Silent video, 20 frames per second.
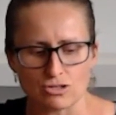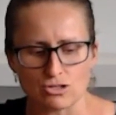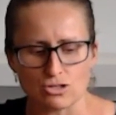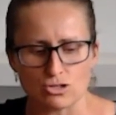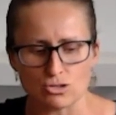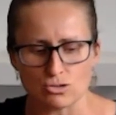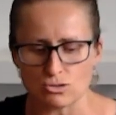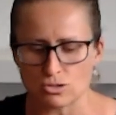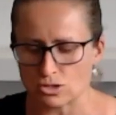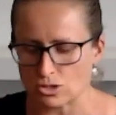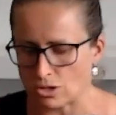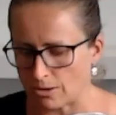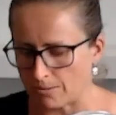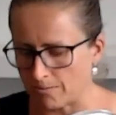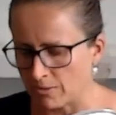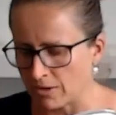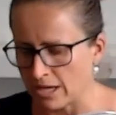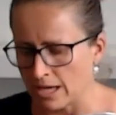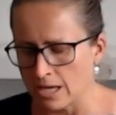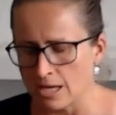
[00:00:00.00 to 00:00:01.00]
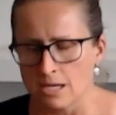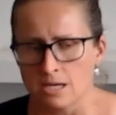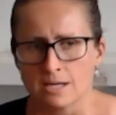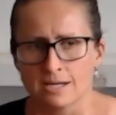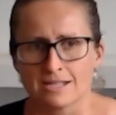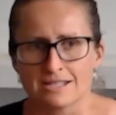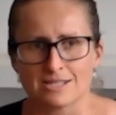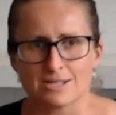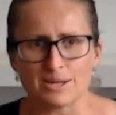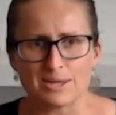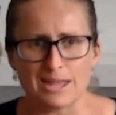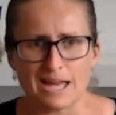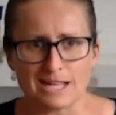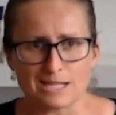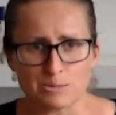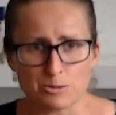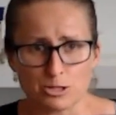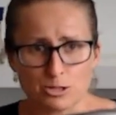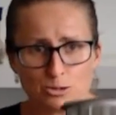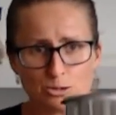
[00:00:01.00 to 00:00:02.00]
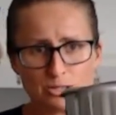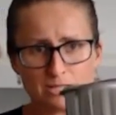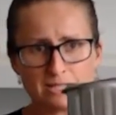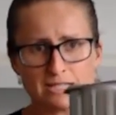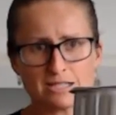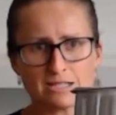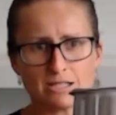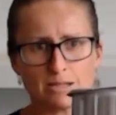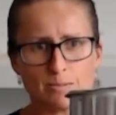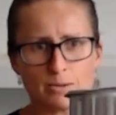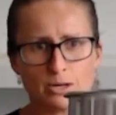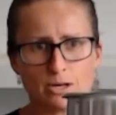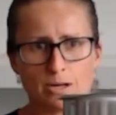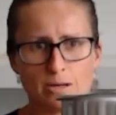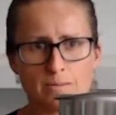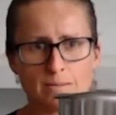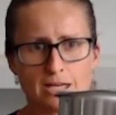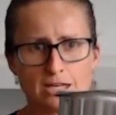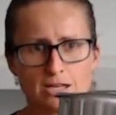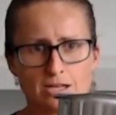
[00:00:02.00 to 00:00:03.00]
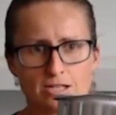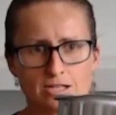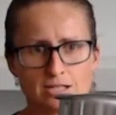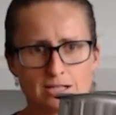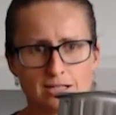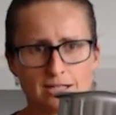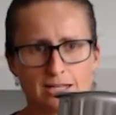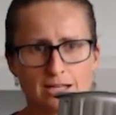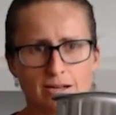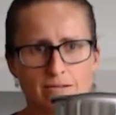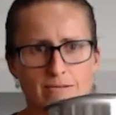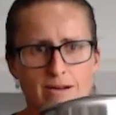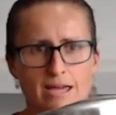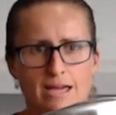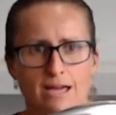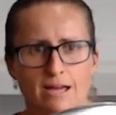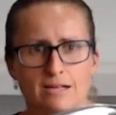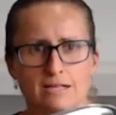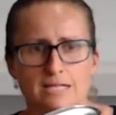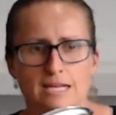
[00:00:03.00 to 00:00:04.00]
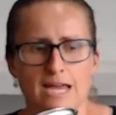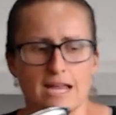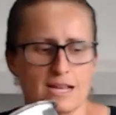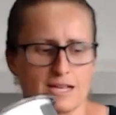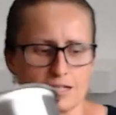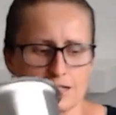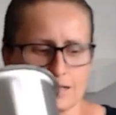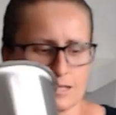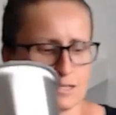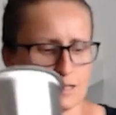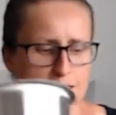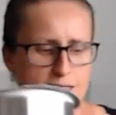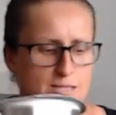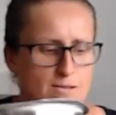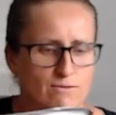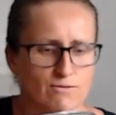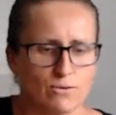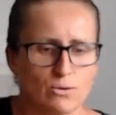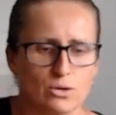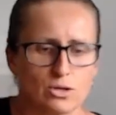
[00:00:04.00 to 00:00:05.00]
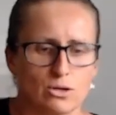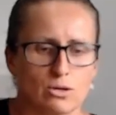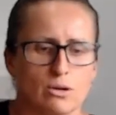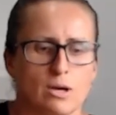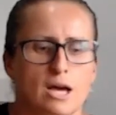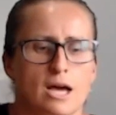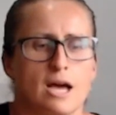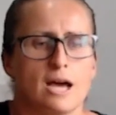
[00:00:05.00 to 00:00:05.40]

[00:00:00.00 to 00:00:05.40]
to do so. So that's pretty cool. It sits on the bottom and you can just click it around and it just does it for you.